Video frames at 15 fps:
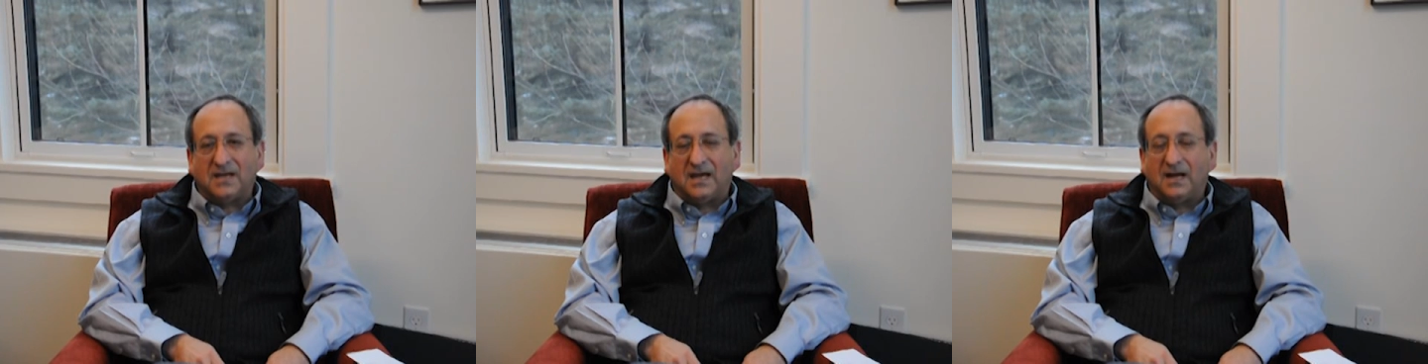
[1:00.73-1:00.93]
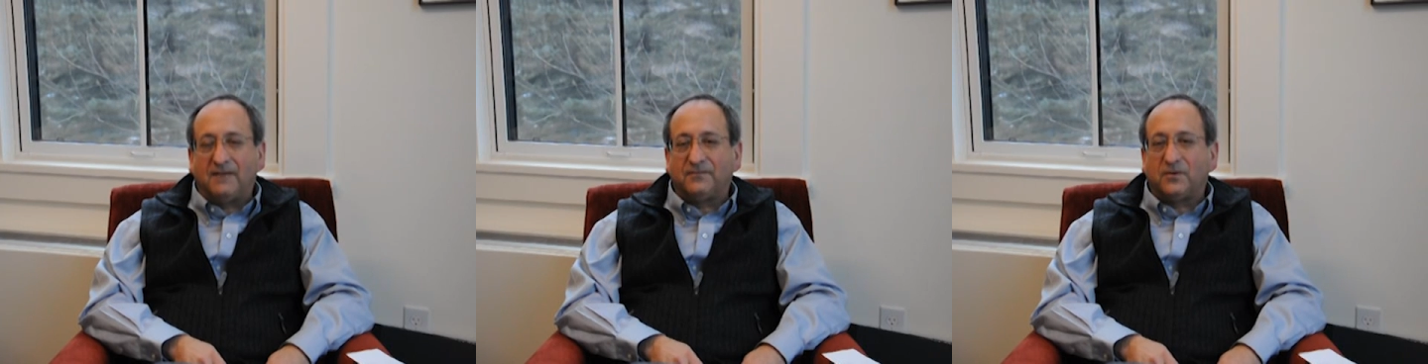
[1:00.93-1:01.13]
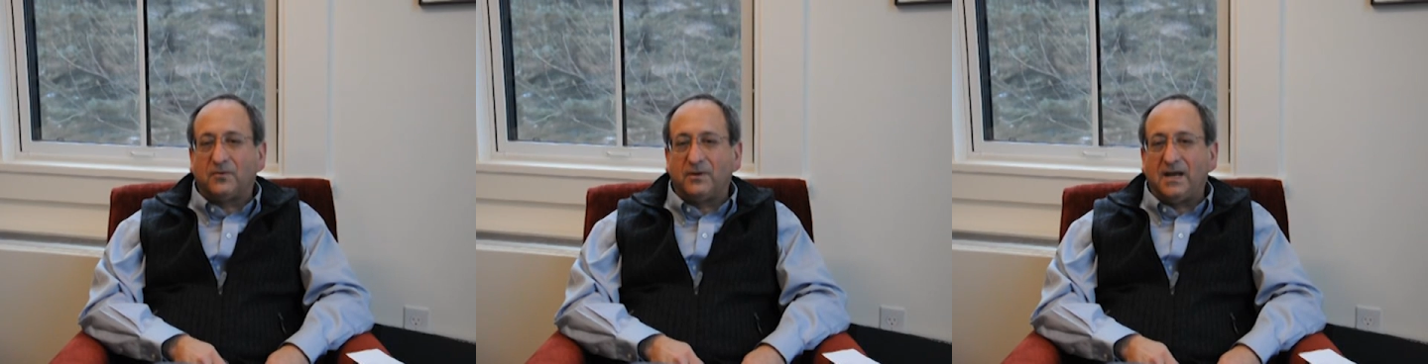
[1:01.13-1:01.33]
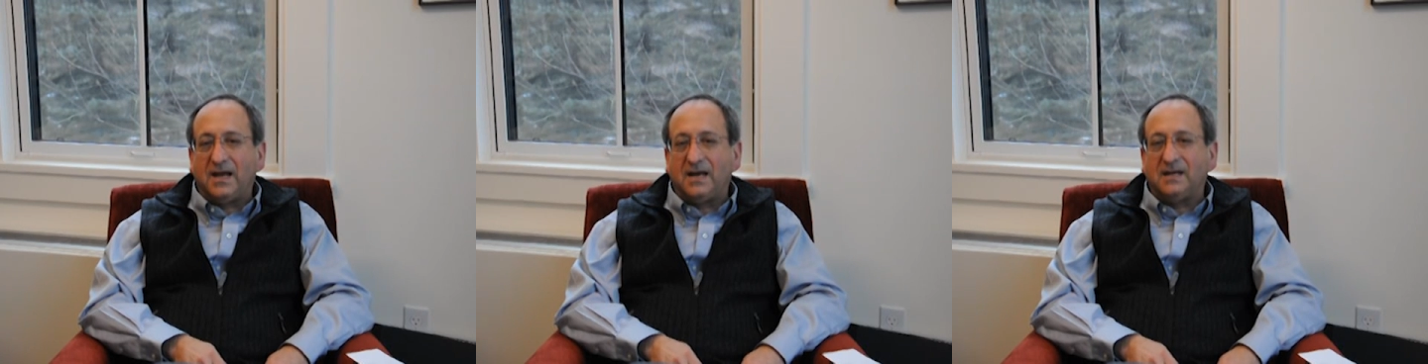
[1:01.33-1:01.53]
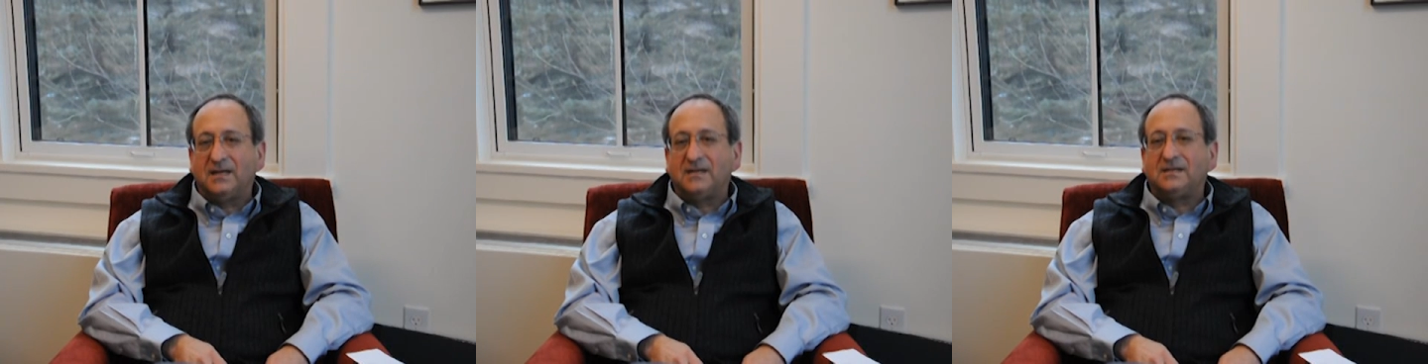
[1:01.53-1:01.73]
and have
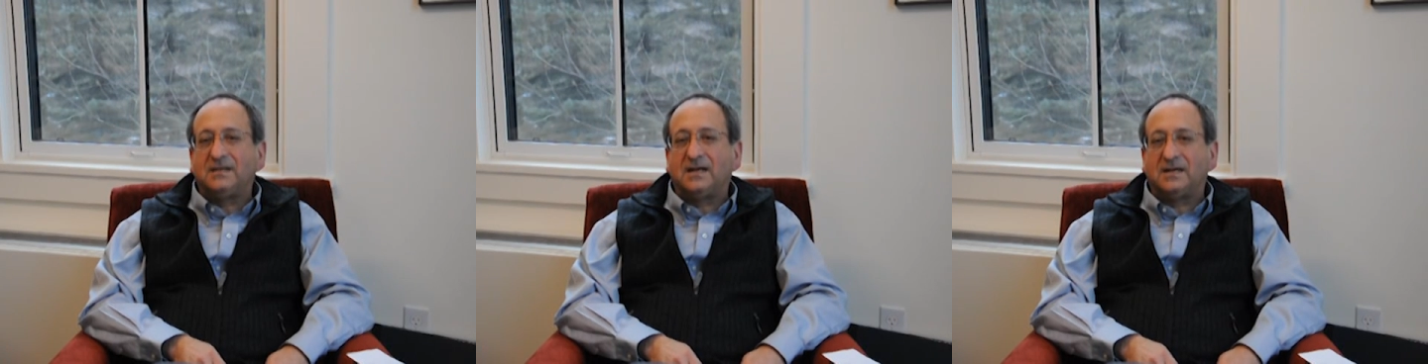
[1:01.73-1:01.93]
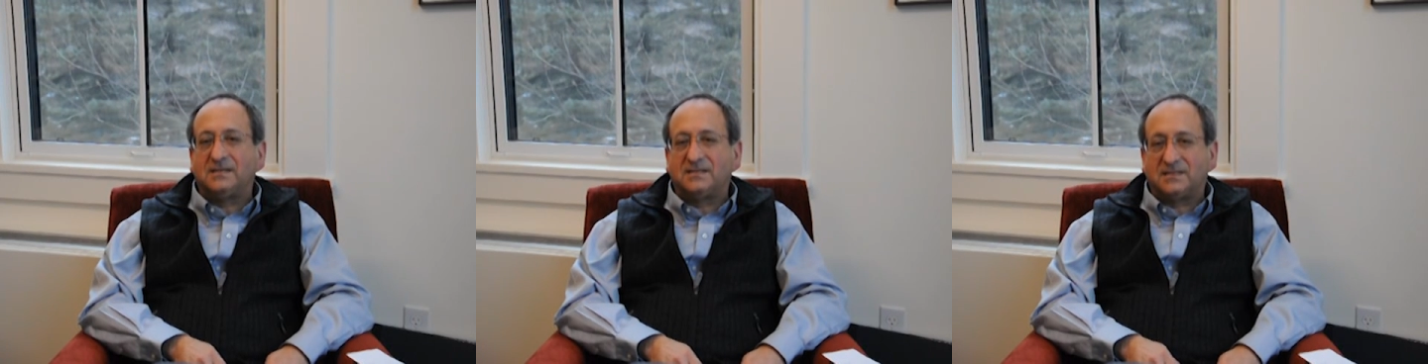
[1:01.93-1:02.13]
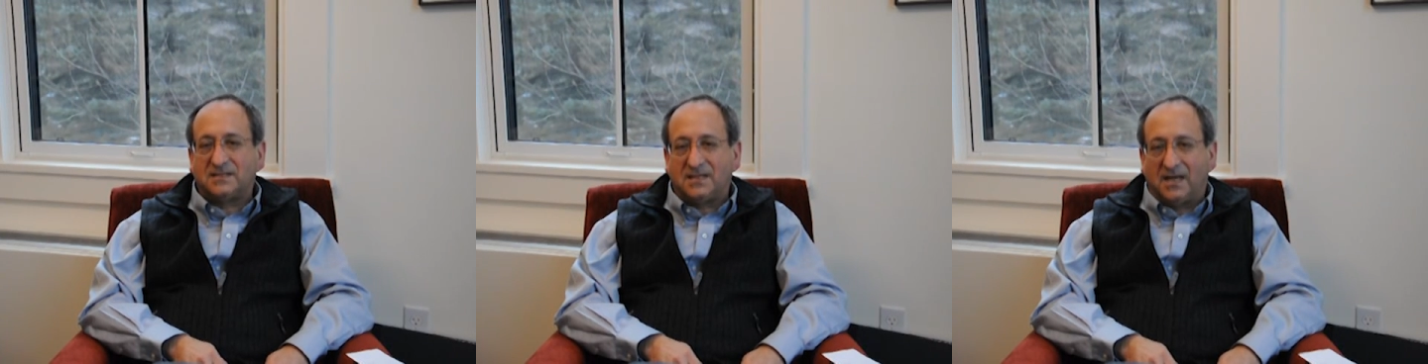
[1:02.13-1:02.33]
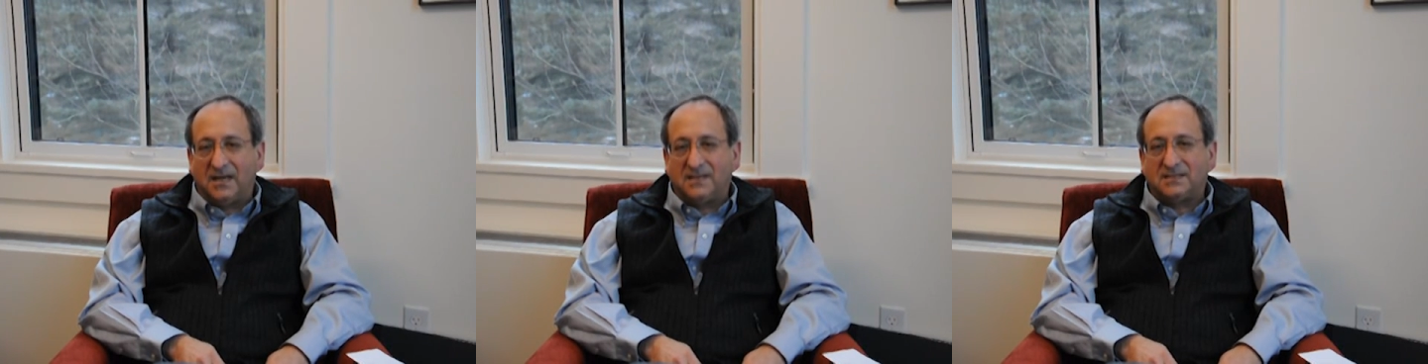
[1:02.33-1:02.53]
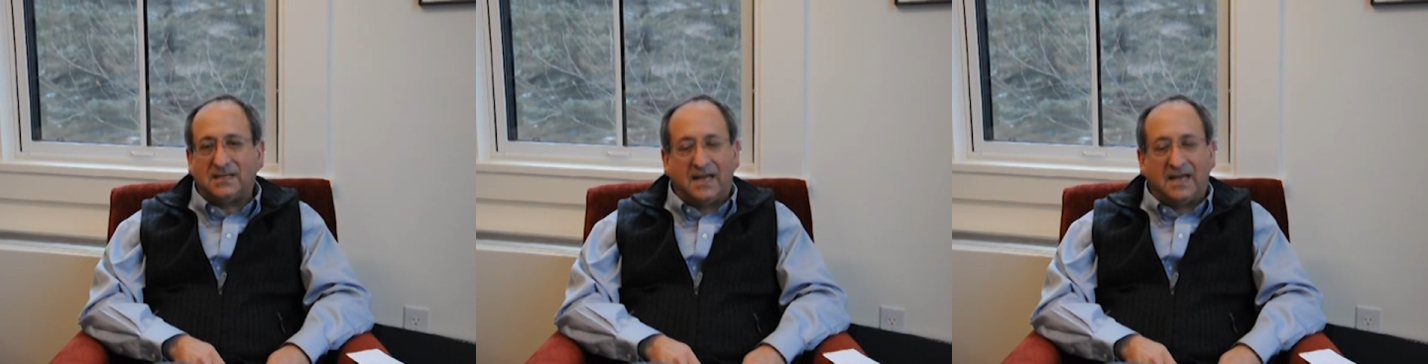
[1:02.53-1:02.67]
created concise